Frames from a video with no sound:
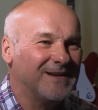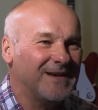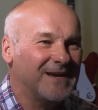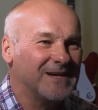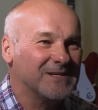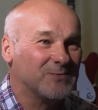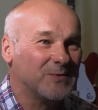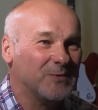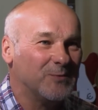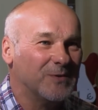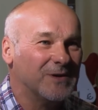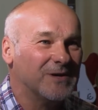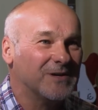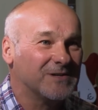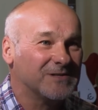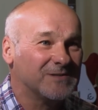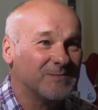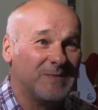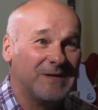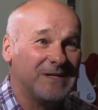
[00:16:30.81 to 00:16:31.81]
as we were,
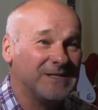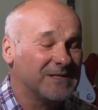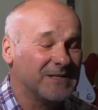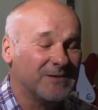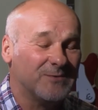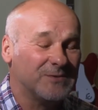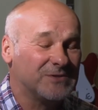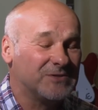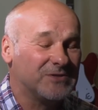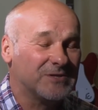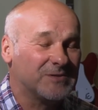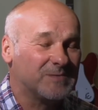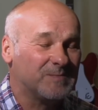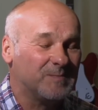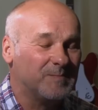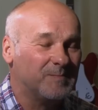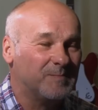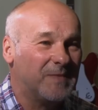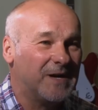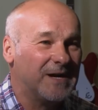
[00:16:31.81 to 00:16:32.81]
because basically it was just
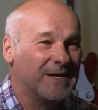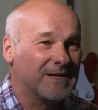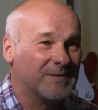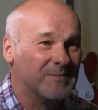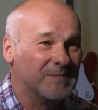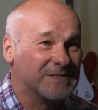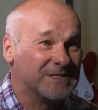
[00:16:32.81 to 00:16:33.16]
Mike and